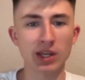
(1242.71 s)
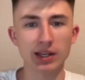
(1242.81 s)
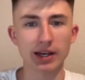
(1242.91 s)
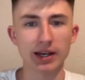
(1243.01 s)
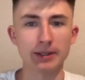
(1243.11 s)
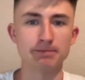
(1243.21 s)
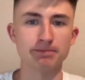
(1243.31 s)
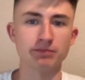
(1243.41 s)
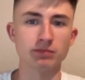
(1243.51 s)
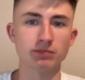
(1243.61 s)

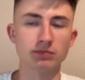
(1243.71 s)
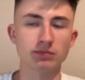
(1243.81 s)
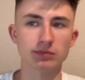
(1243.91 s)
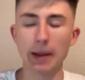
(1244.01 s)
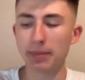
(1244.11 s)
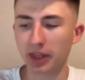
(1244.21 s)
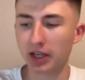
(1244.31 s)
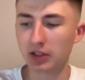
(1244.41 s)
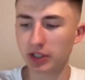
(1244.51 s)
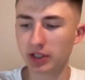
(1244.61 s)
Um,
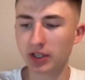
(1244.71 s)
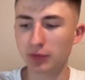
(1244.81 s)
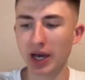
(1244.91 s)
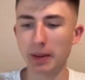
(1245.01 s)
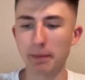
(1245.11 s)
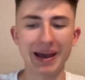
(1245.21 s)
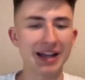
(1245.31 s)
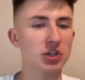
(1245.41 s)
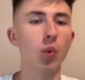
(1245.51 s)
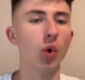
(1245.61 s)
Hypothetically, if you had a
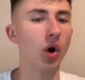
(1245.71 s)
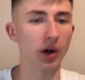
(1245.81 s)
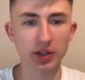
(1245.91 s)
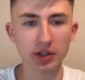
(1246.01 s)
magic wand,